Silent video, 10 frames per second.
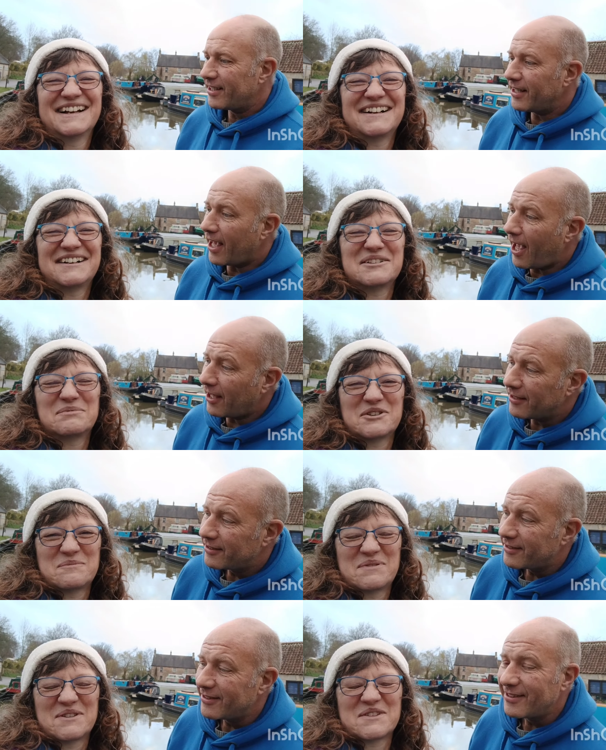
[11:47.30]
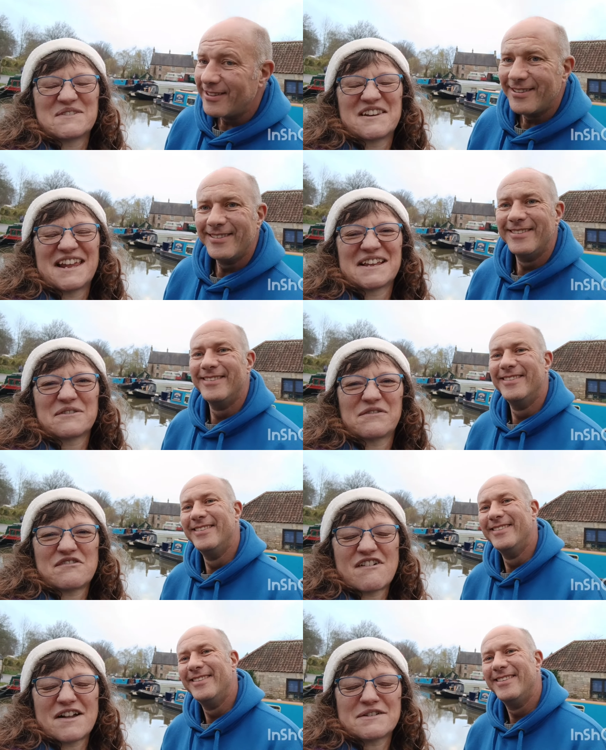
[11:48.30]
Speaker 1: Yeah. I will put the link
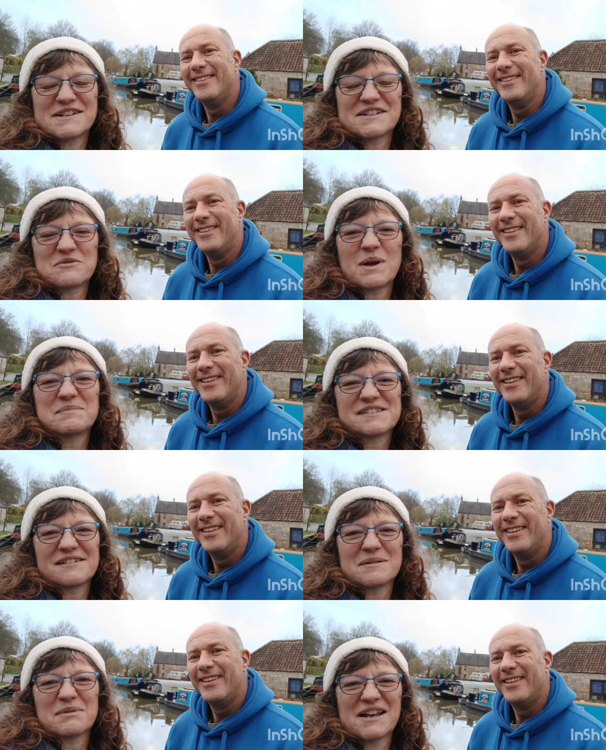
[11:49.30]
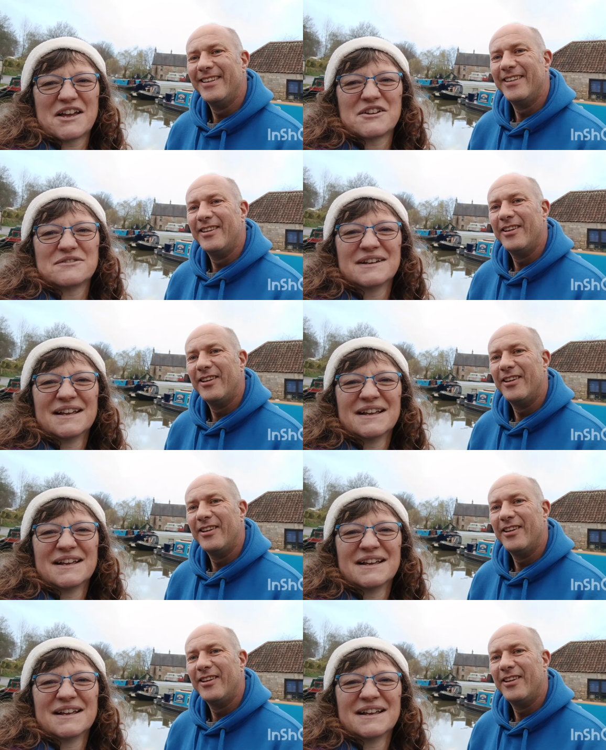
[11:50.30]
for our website below,